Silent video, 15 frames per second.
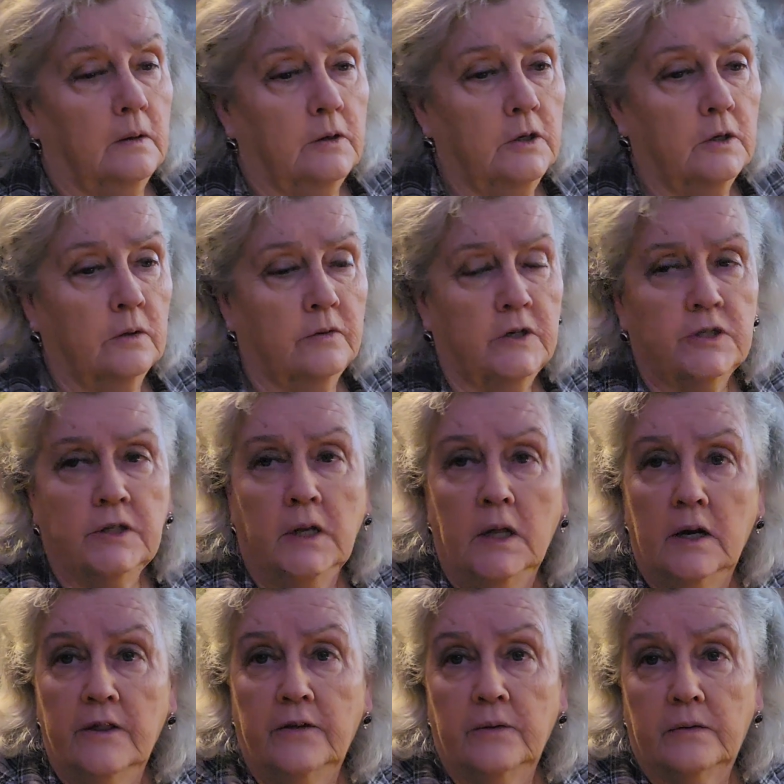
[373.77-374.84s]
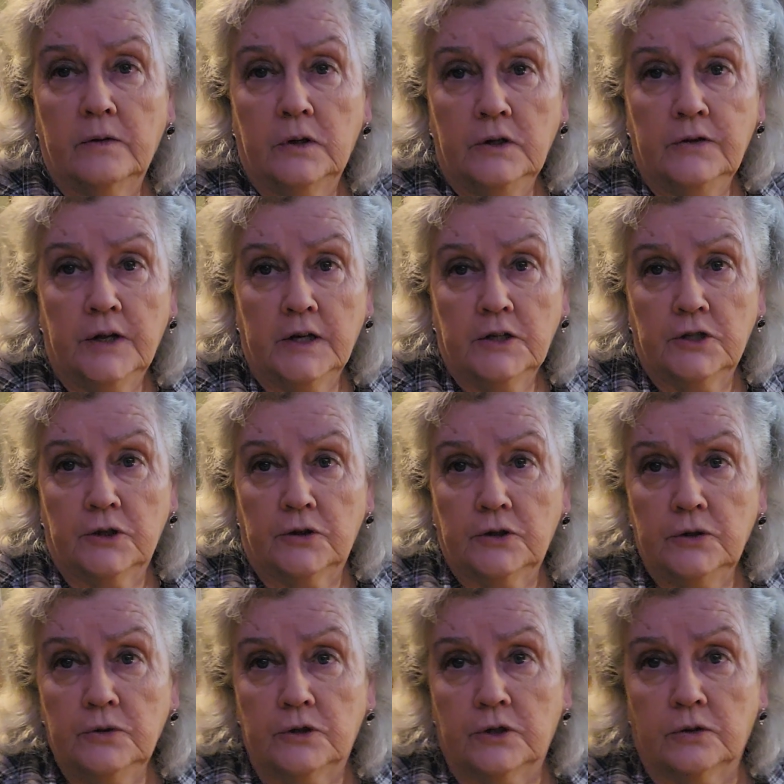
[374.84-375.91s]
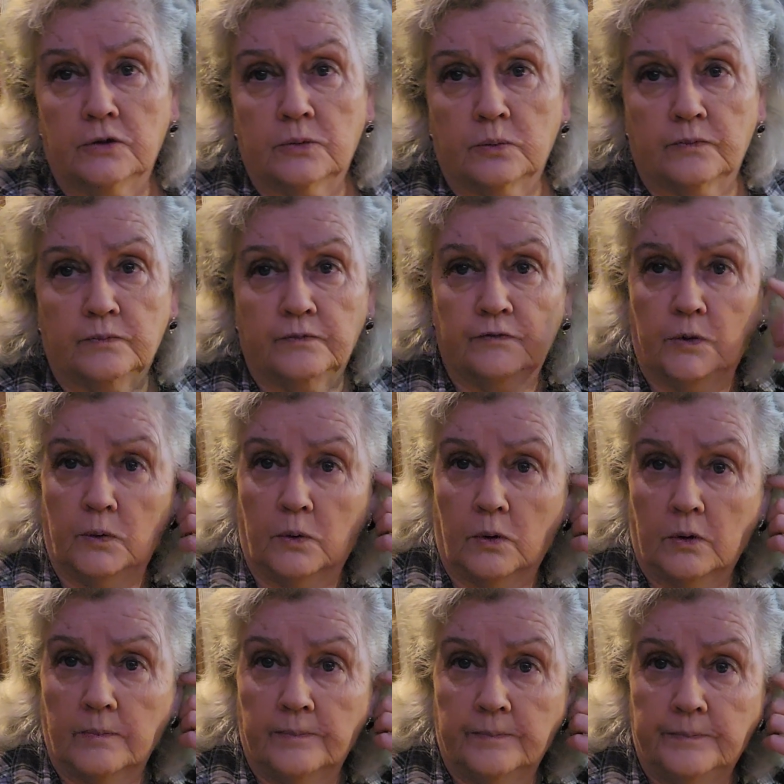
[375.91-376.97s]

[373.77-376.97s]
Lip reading: there's a lot of good things you can use those for.